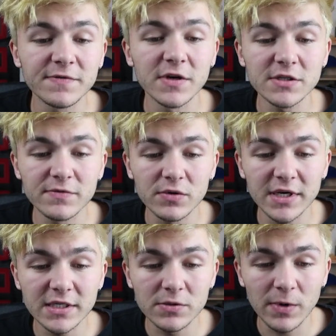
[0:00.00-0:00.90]
So first of all,
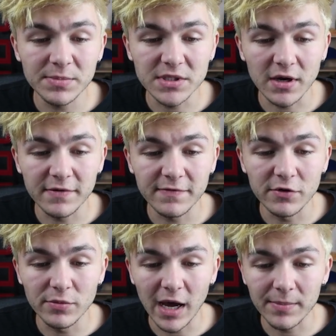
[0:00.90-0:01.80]
here's the website,
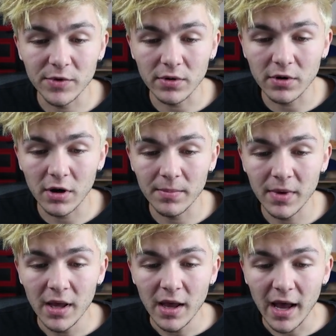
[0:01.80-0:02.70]

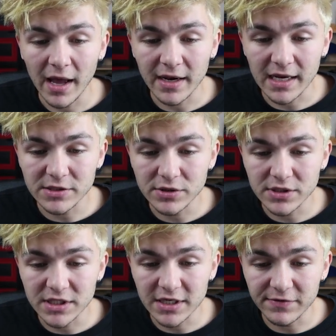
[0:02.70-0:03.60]
flumeapp.com. And as you
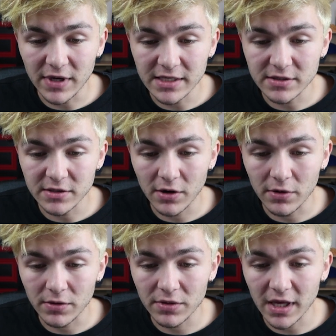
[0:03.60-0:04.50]
can see, if you enter the
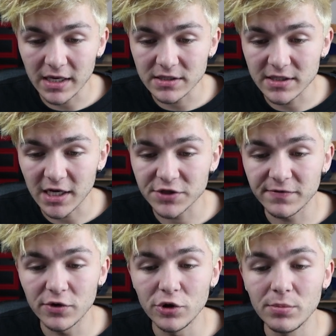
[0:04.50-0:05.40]
code
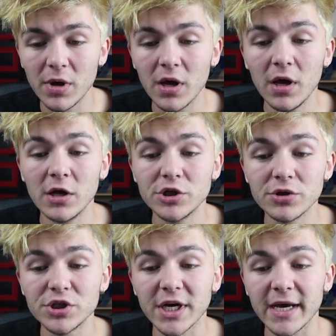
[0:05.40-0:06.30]
thanks-flume,
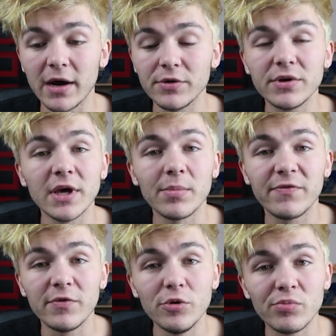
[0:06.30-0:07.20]
during the checkout, you can
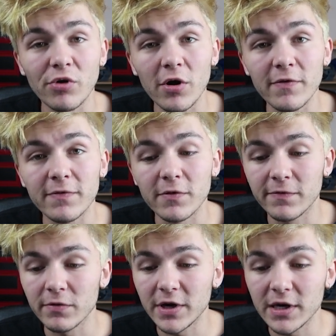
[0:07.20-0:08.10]
get Flume Pro for
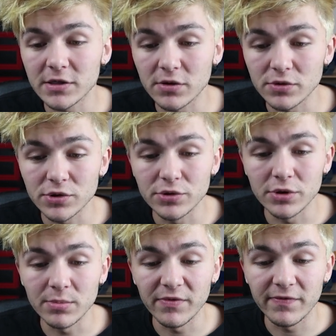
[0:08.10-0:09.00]
free as long as you
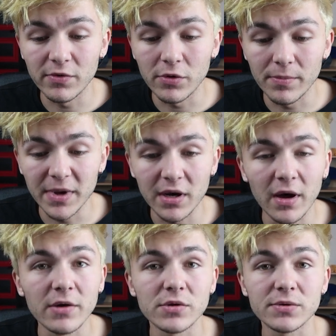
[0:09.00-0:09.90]
do it before
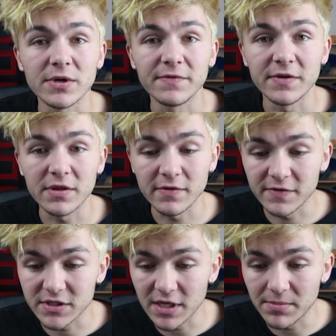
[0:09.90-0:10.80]
midnight on the 25th
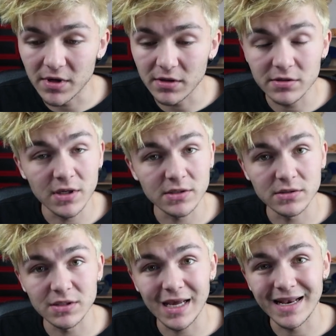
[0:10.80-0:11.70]
of December,
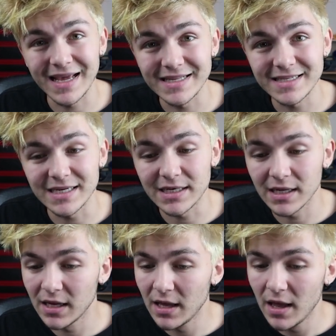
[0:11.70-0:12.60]
2018.